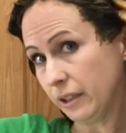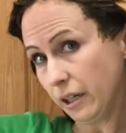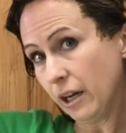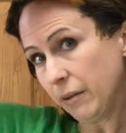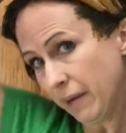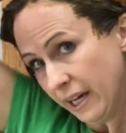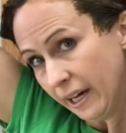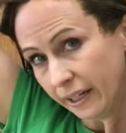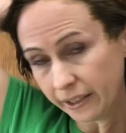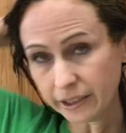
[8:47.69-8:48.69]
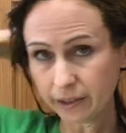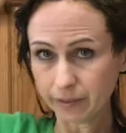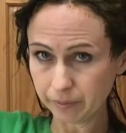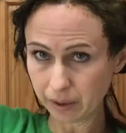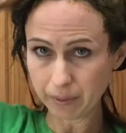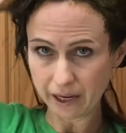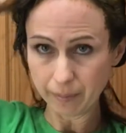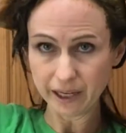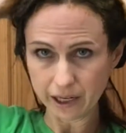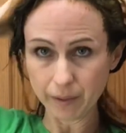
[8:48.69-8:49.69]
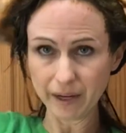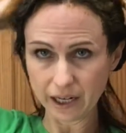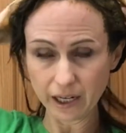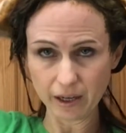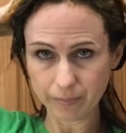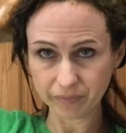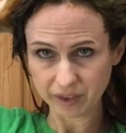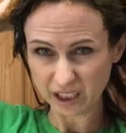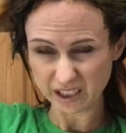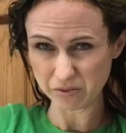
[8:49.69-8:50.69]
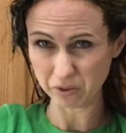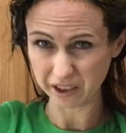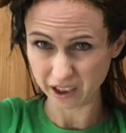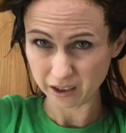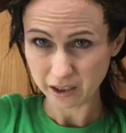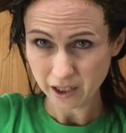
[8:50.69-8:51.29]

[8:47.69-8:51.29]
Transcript: on my head. I'm going to pile my hair back up. It's really